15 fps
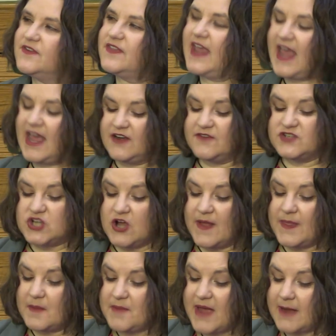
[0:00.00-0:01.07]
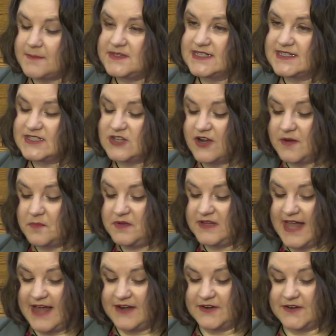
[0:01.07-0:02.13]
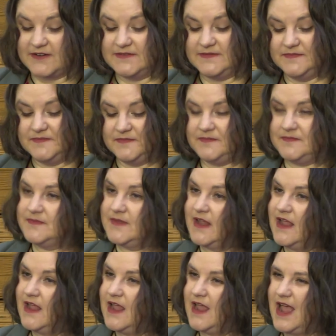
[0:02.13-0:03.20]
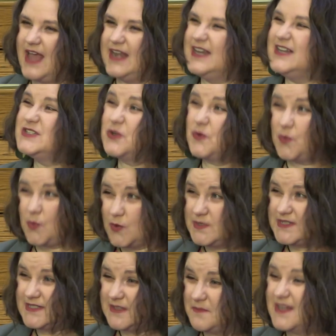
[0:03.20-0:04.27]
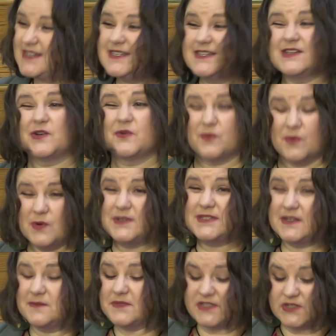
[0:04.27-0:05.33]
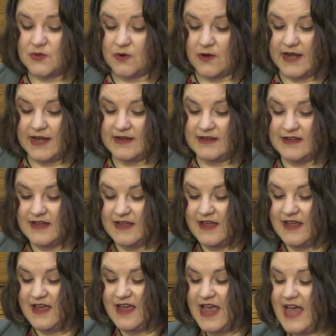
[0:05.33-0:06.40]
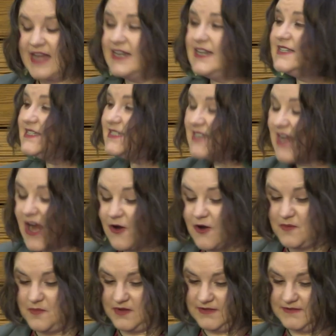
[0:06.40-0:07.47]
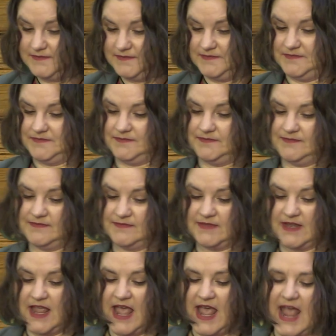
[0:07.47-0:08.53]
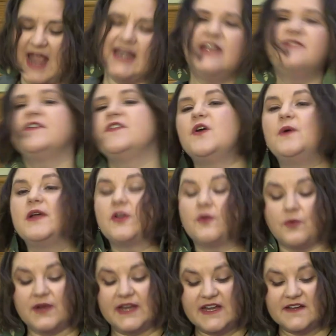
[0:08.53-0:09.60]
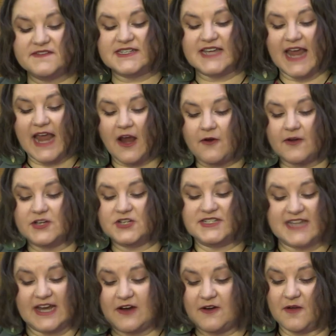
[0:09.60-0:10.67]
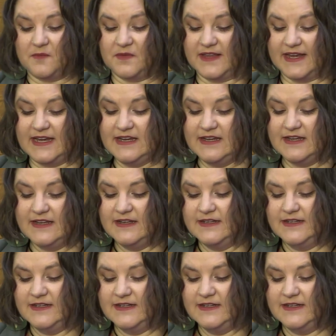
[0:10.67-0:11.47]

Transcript: for the head of John the Baptist on a platter. And it is gruesome. This is a gruesome story. And it is terrible. And even though it grieves Herod terribly,